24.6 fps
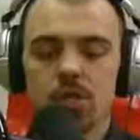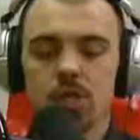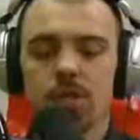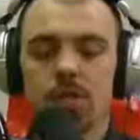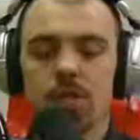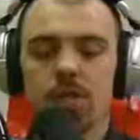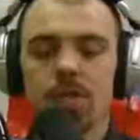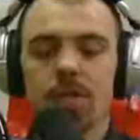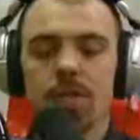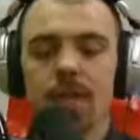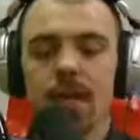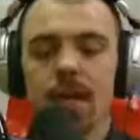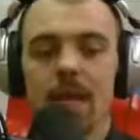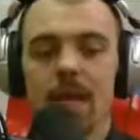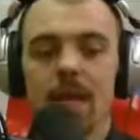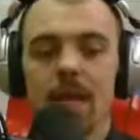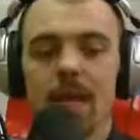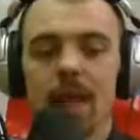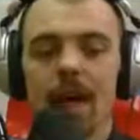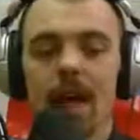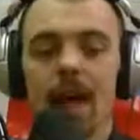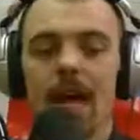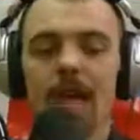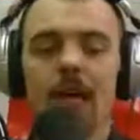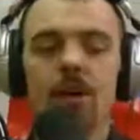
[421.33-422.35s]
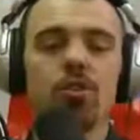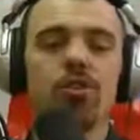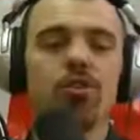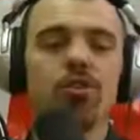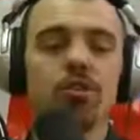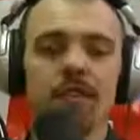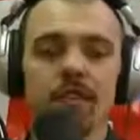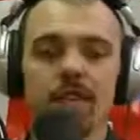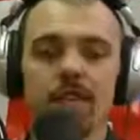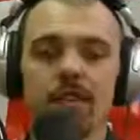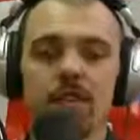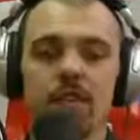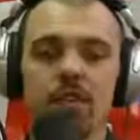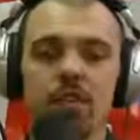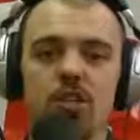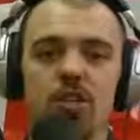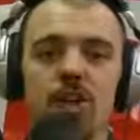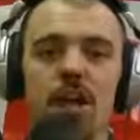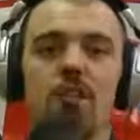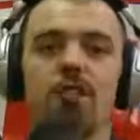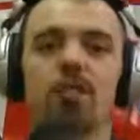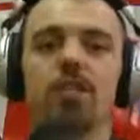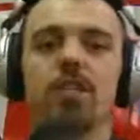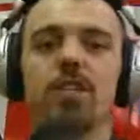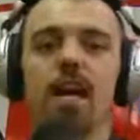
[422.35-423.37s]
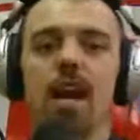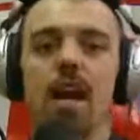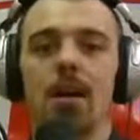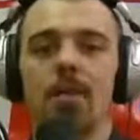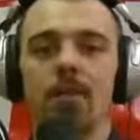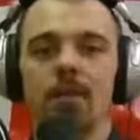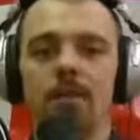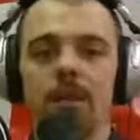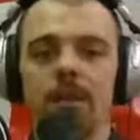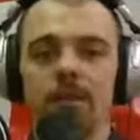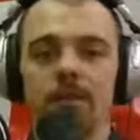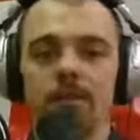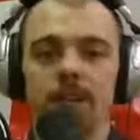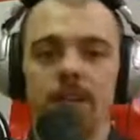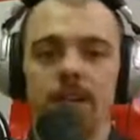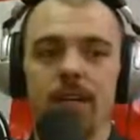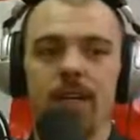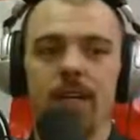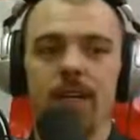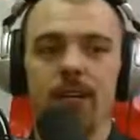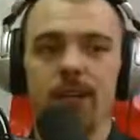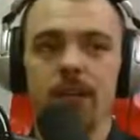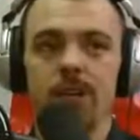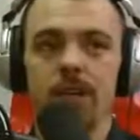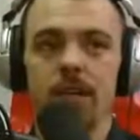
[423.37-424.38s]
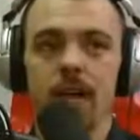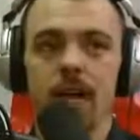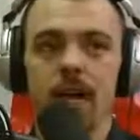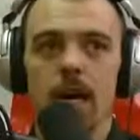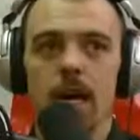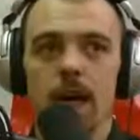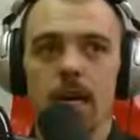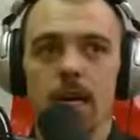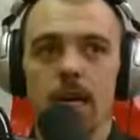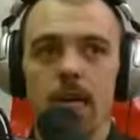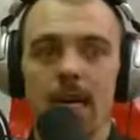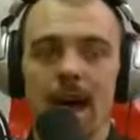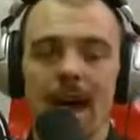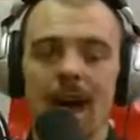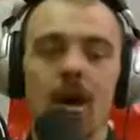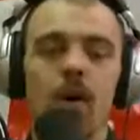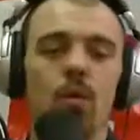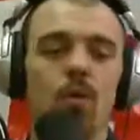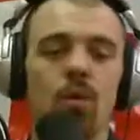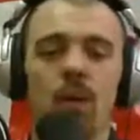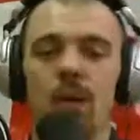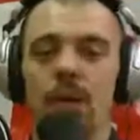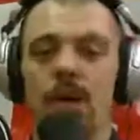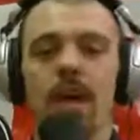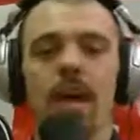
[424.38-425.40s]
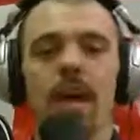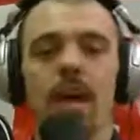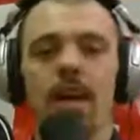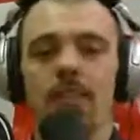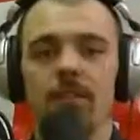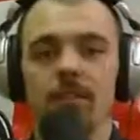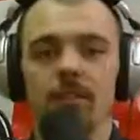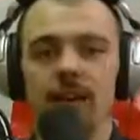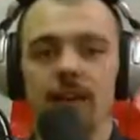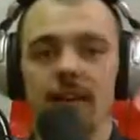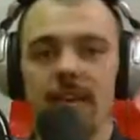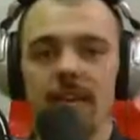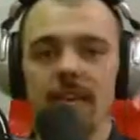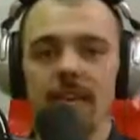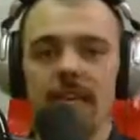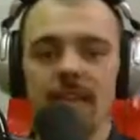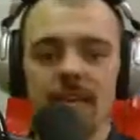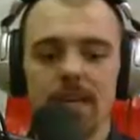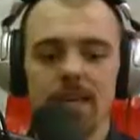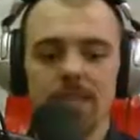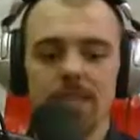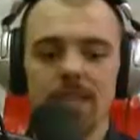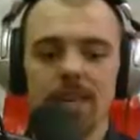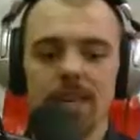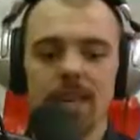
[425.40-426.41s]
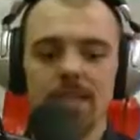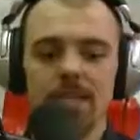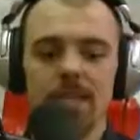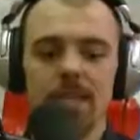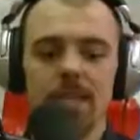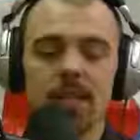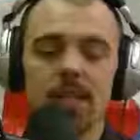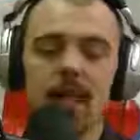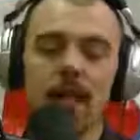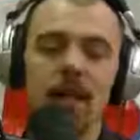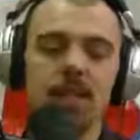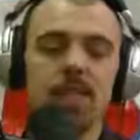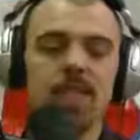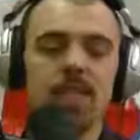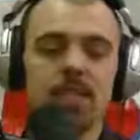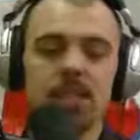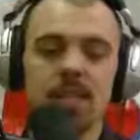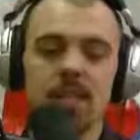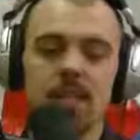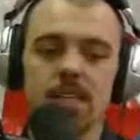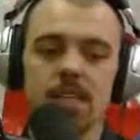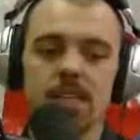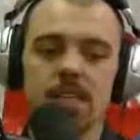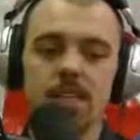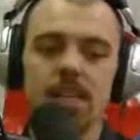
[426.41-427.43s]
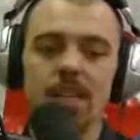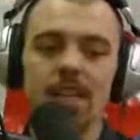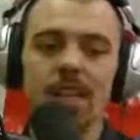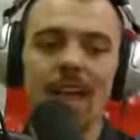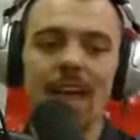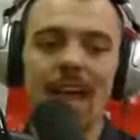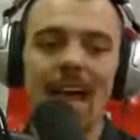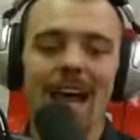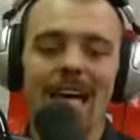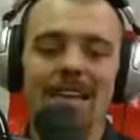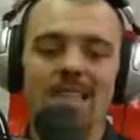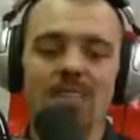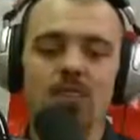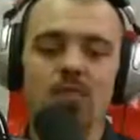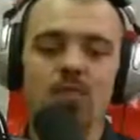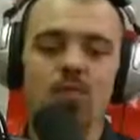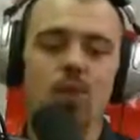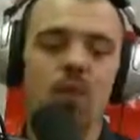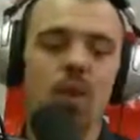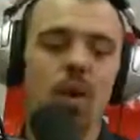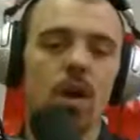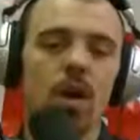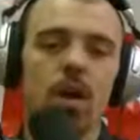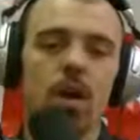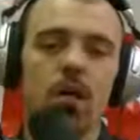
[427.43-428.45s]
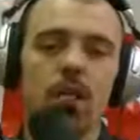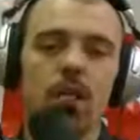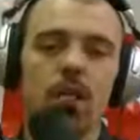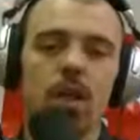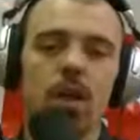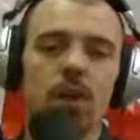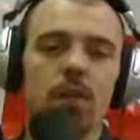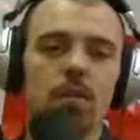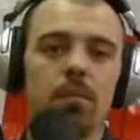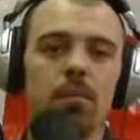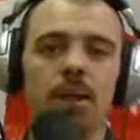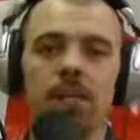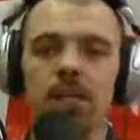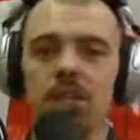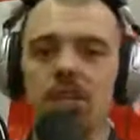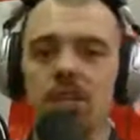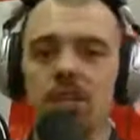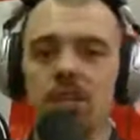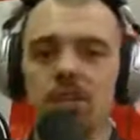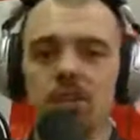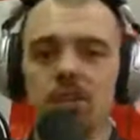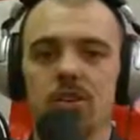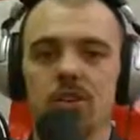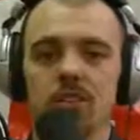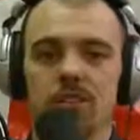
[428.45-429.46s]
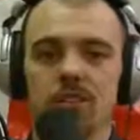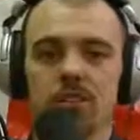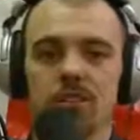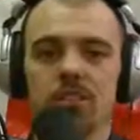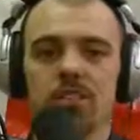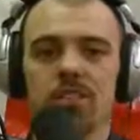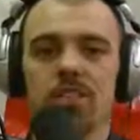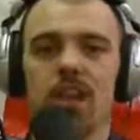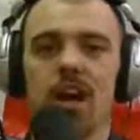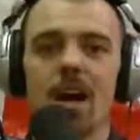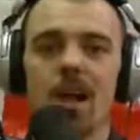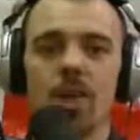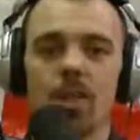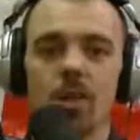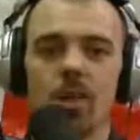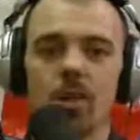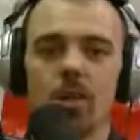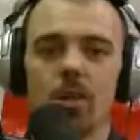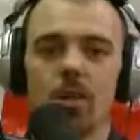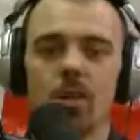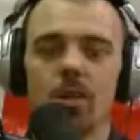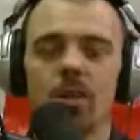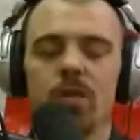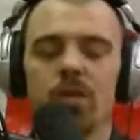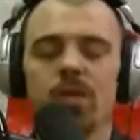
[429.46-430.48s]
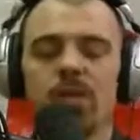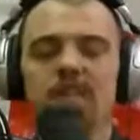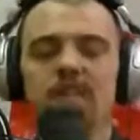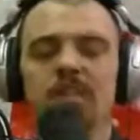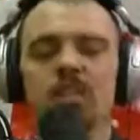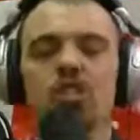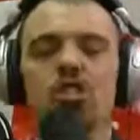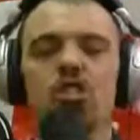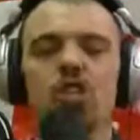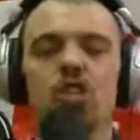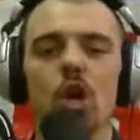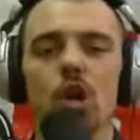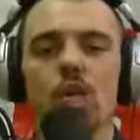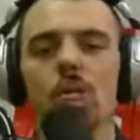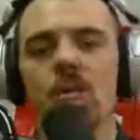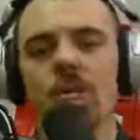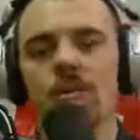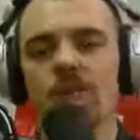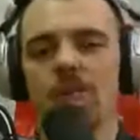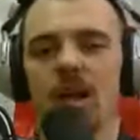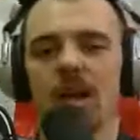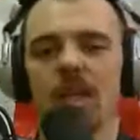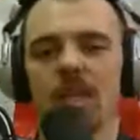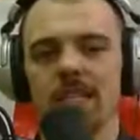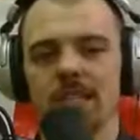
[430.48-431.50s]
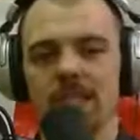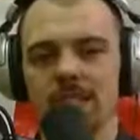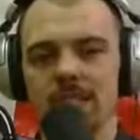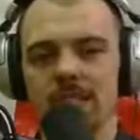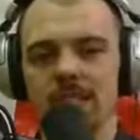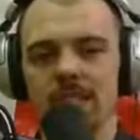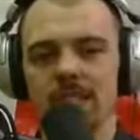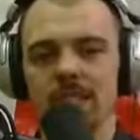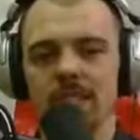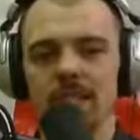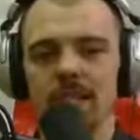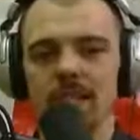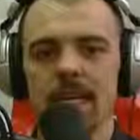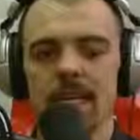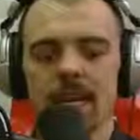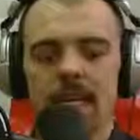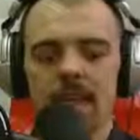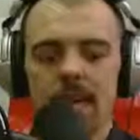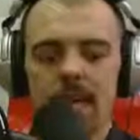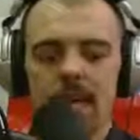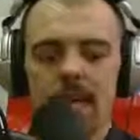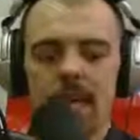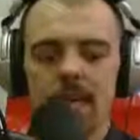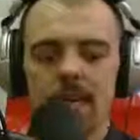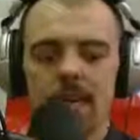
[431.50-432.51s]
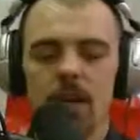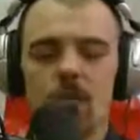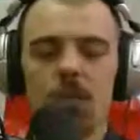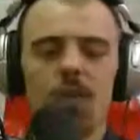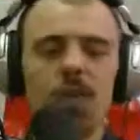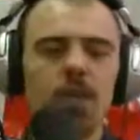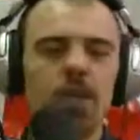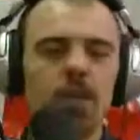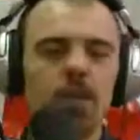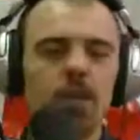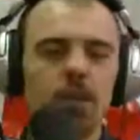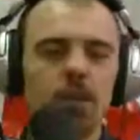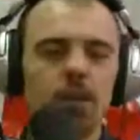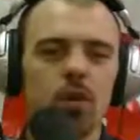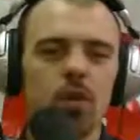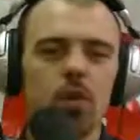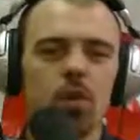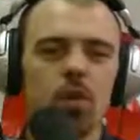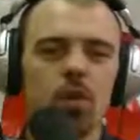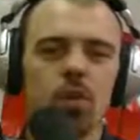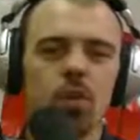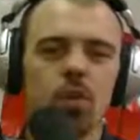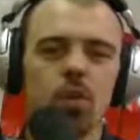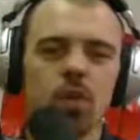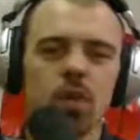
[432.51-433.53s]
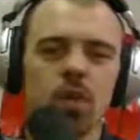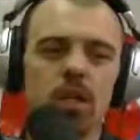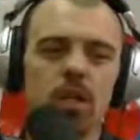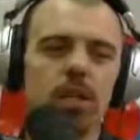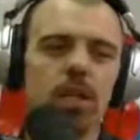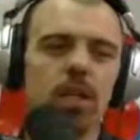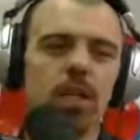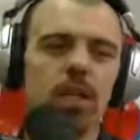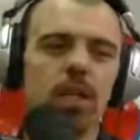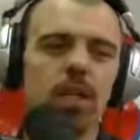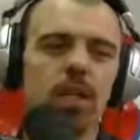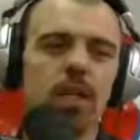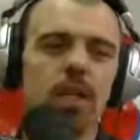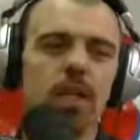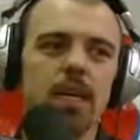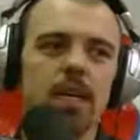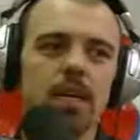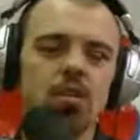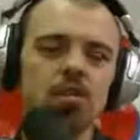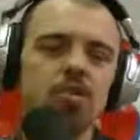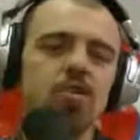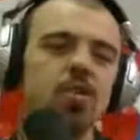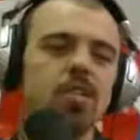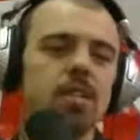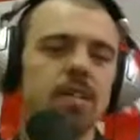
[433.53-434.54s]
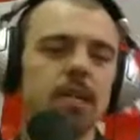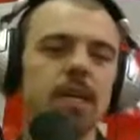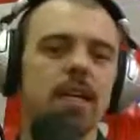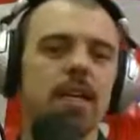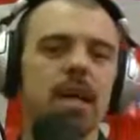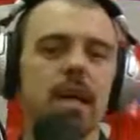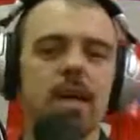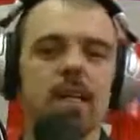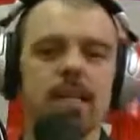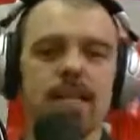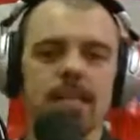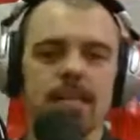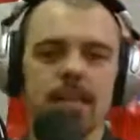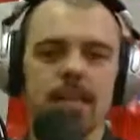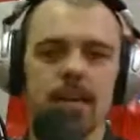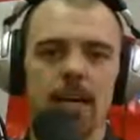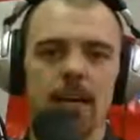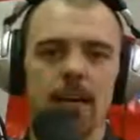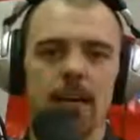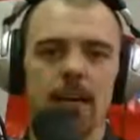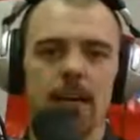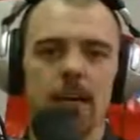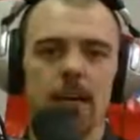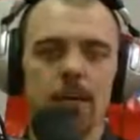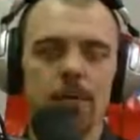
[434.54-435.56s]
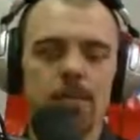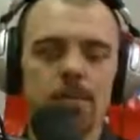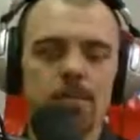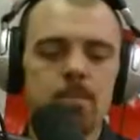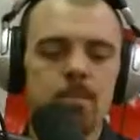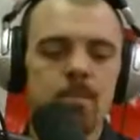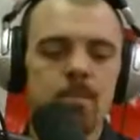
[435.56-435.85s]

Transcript: So I understand that you have retirement fears about running out of money. It makes a lot of sense. For the last 12 plus years in the stock market, we've seen so much volatility. And I want to give you a really interesting case scenario.